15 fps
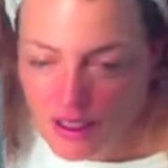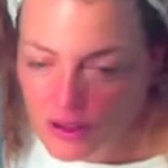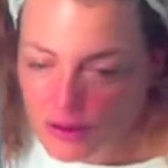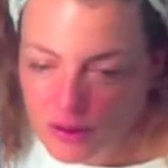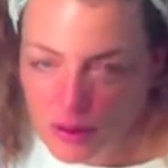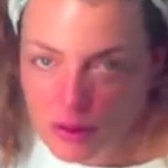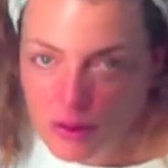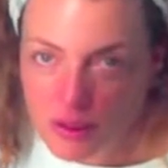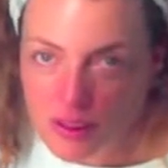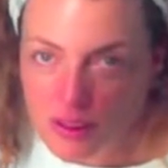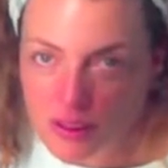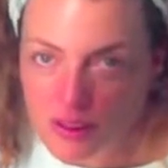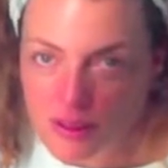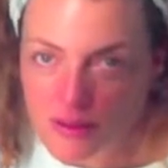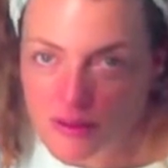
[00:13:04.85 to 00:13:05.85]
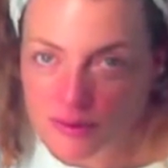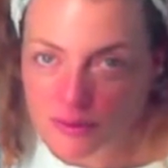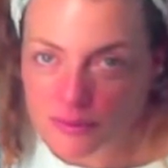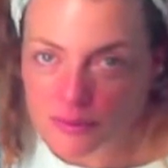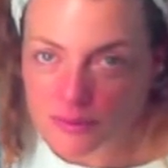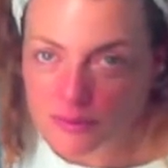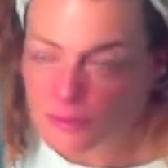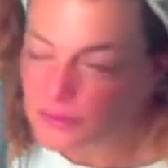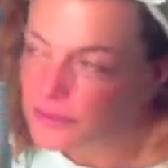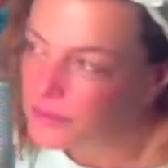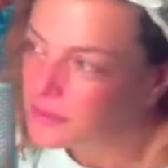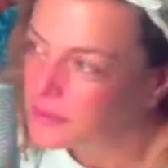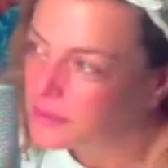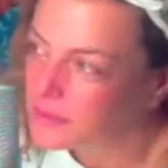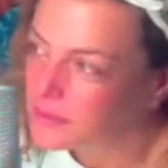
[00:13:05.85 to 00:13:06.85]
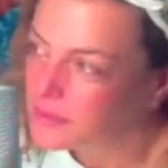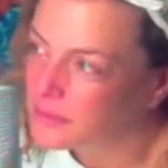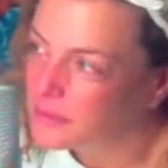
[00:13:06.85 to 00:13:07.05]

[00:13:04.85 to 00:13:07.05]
And everybody thinks sheep are a lot like goats, but they're